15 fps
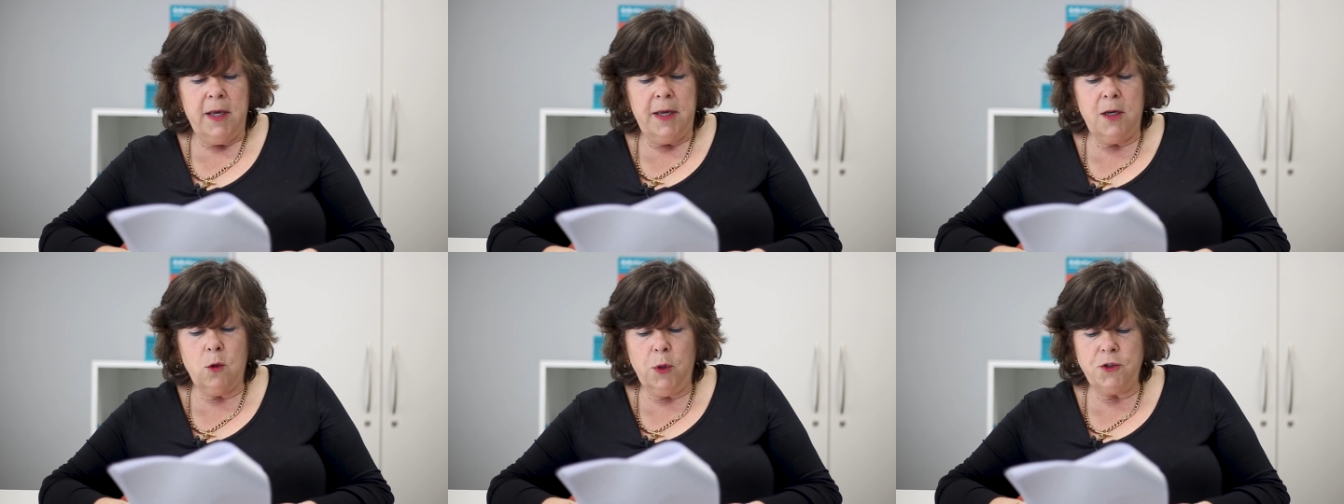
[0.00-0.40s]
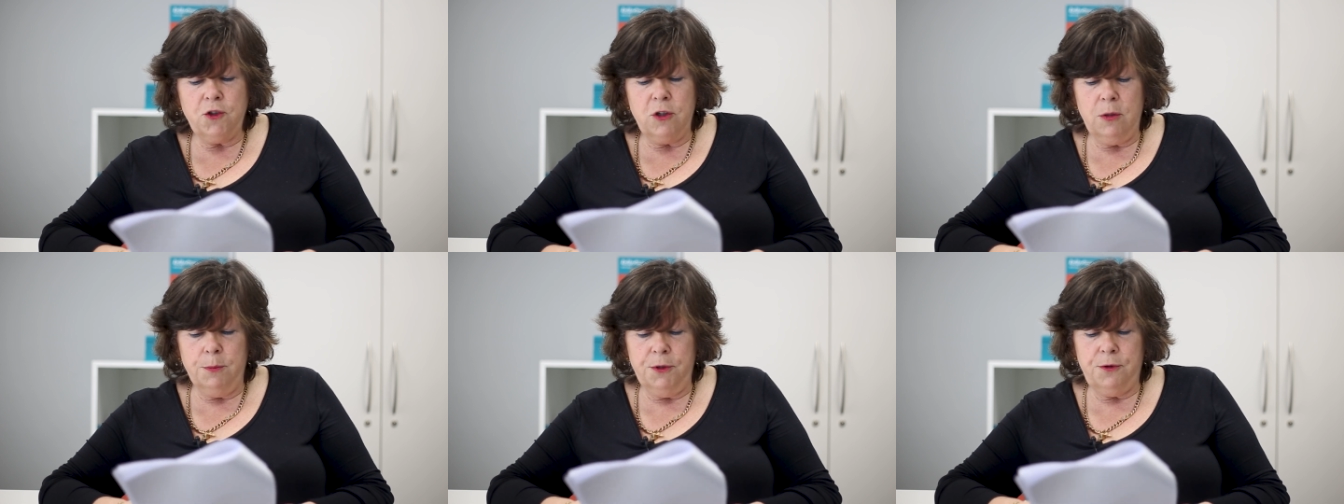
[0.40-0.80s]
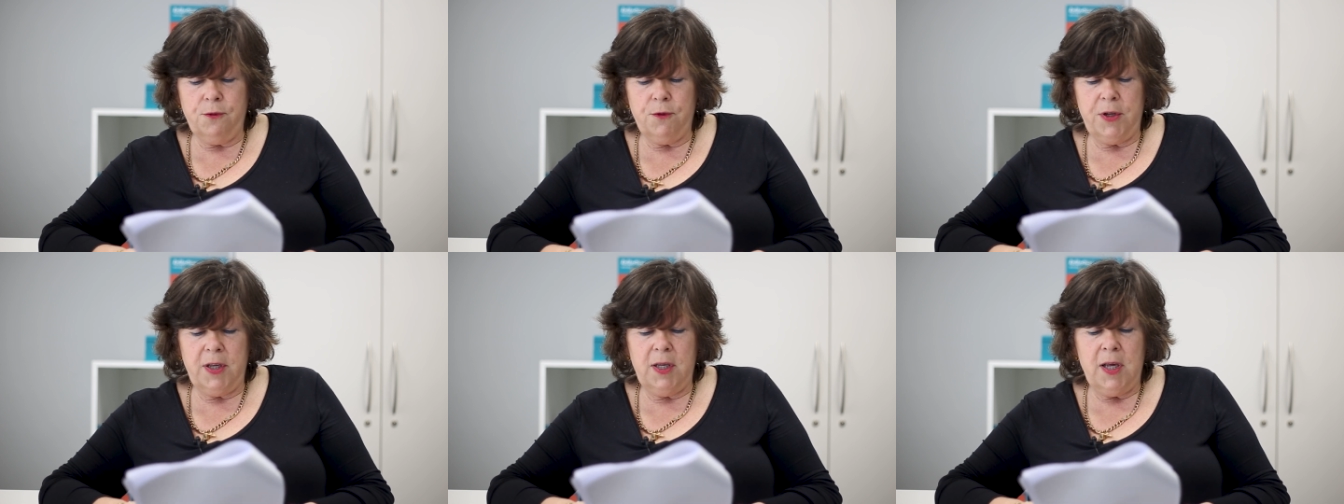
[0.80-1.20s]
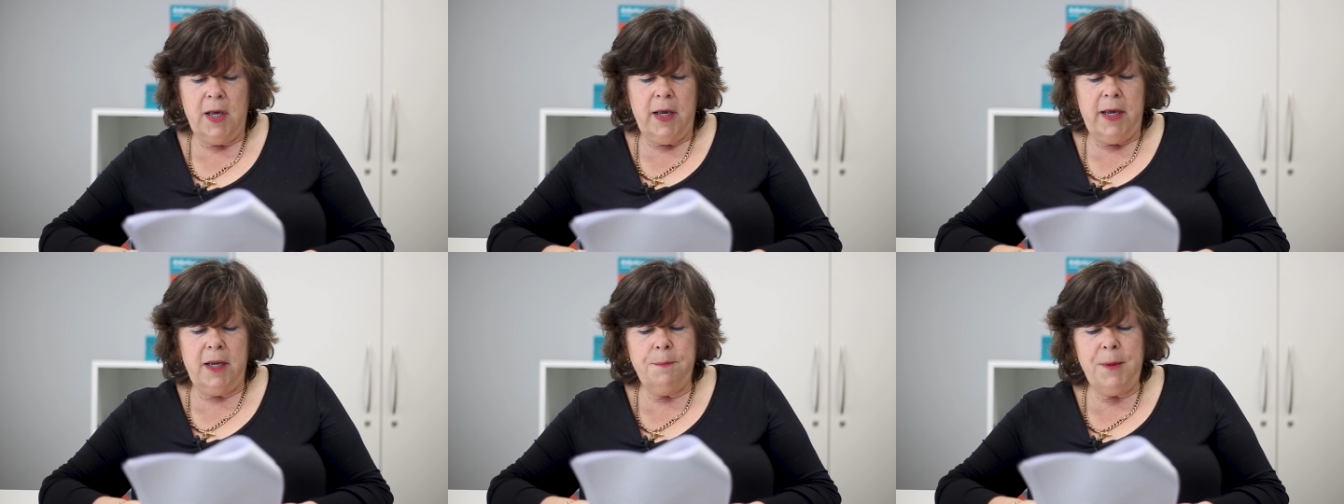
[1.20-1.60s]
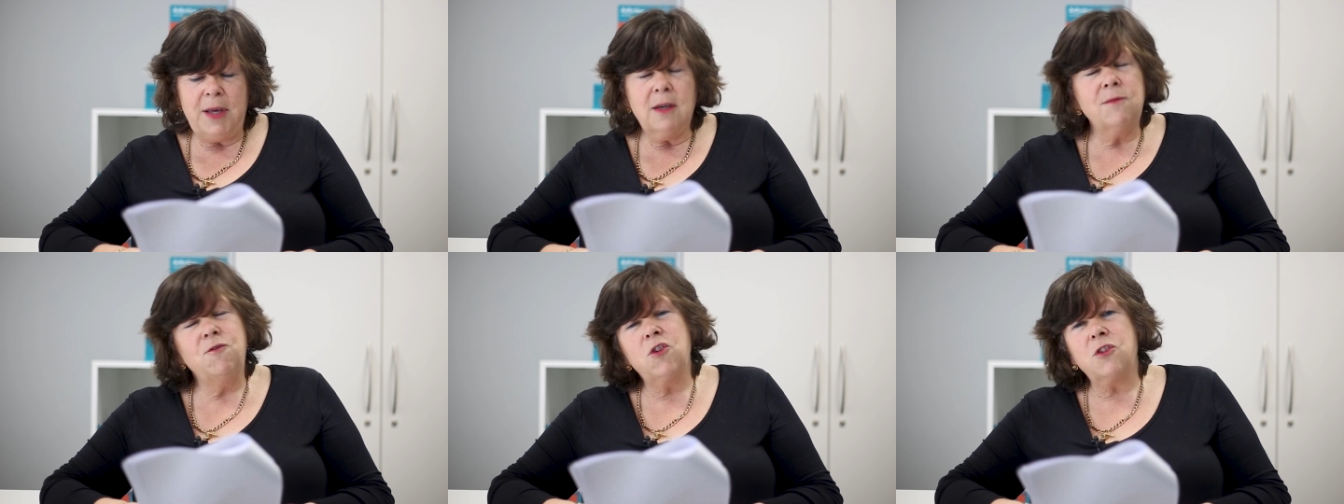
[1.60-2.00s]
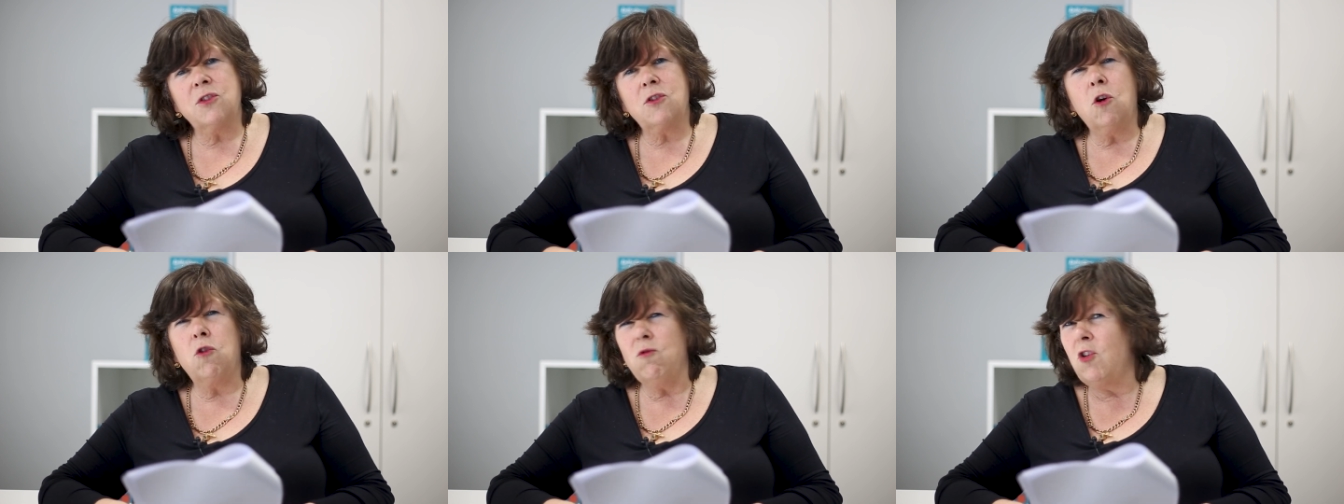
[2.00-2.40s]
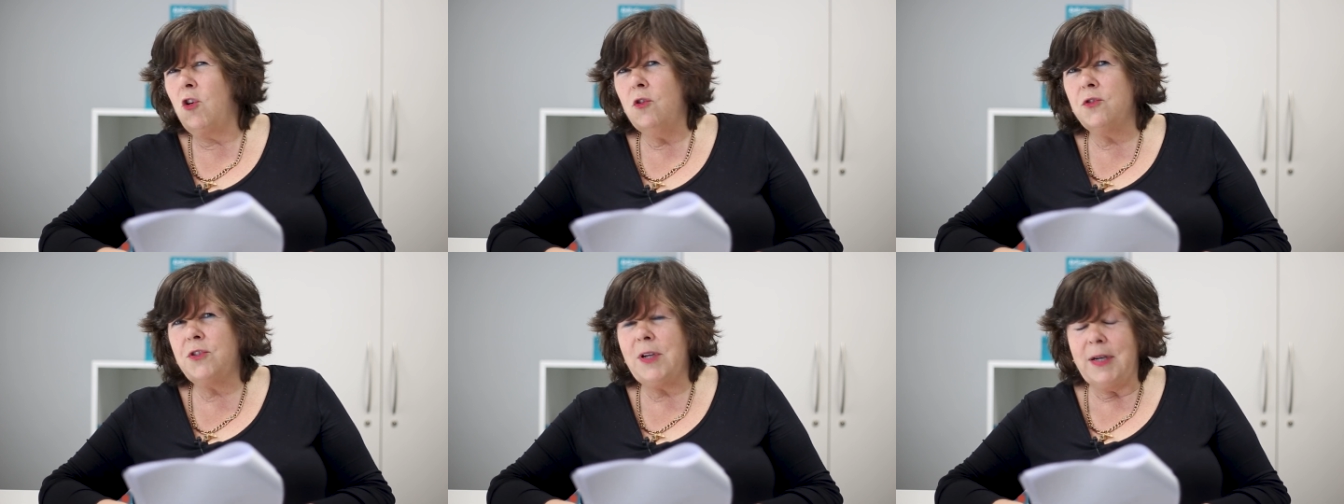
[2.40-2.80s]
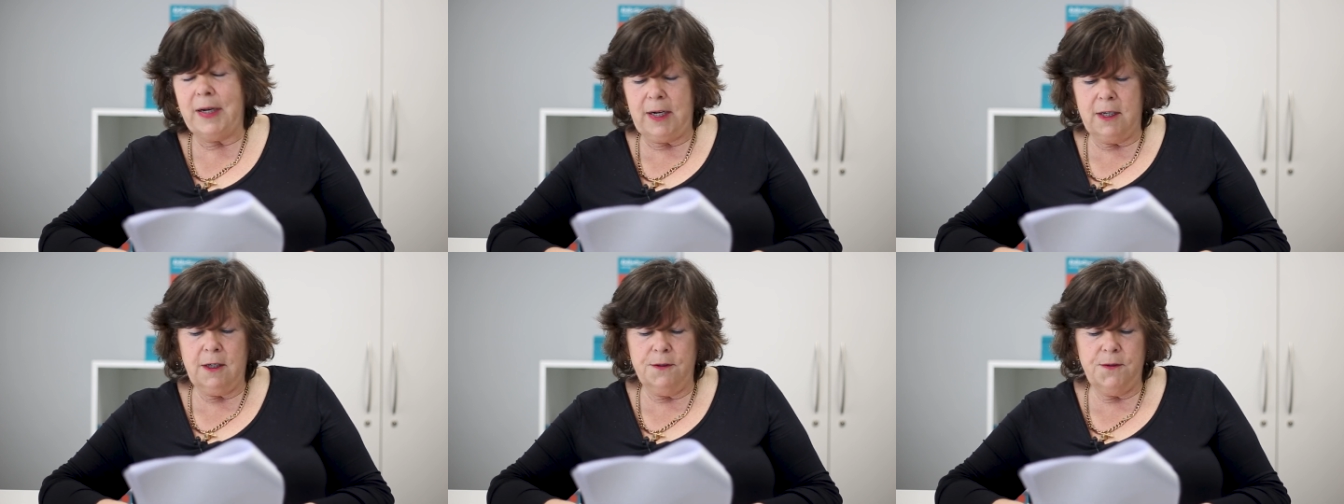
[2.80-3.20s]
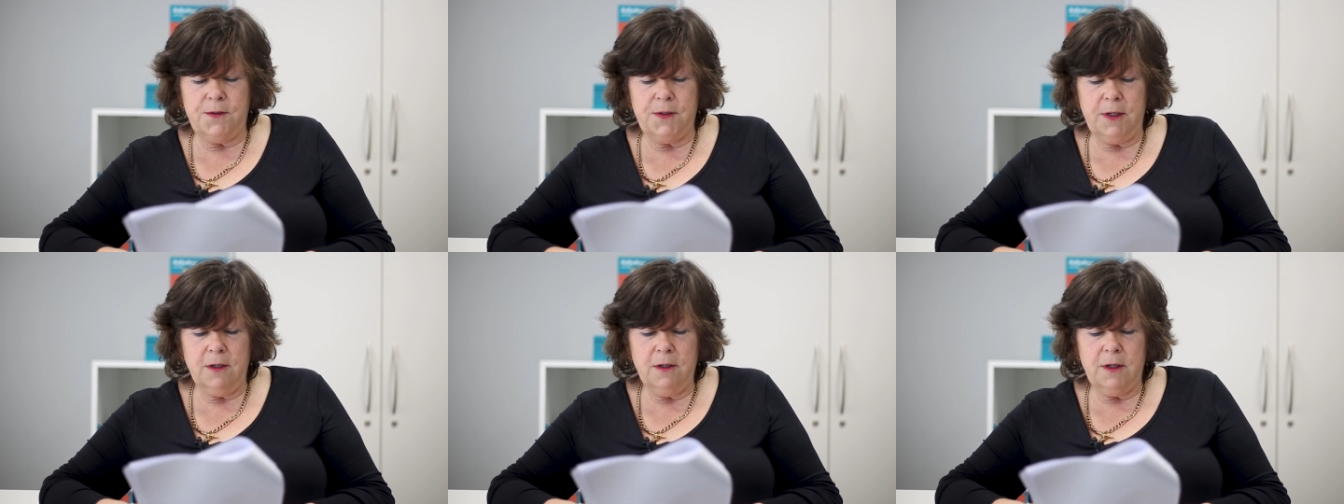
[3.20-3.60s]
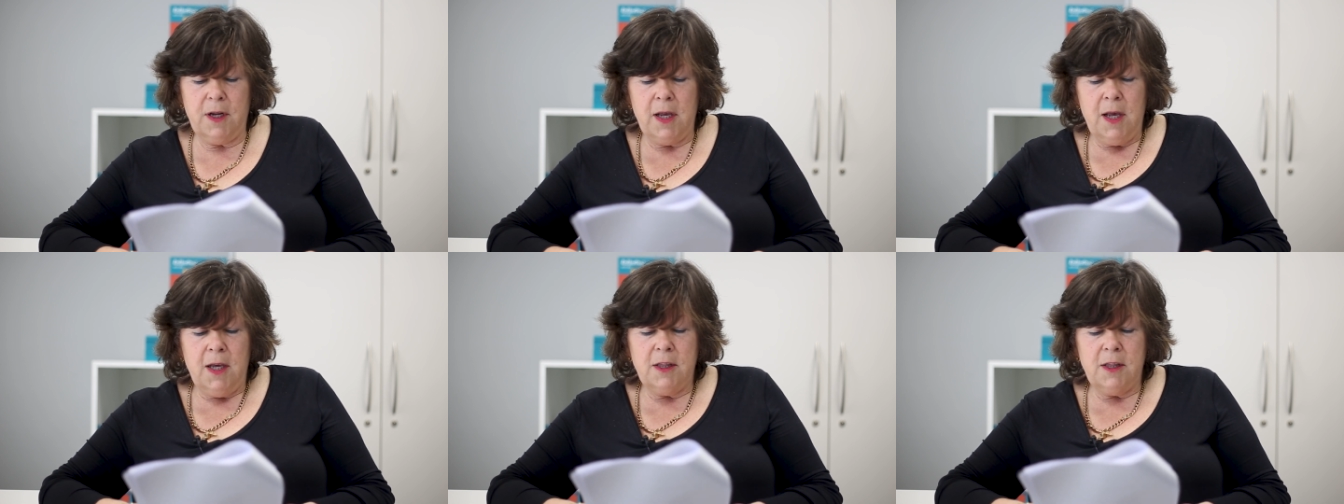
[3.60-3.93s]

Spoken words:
In question number 3, it may have just caused a little concern.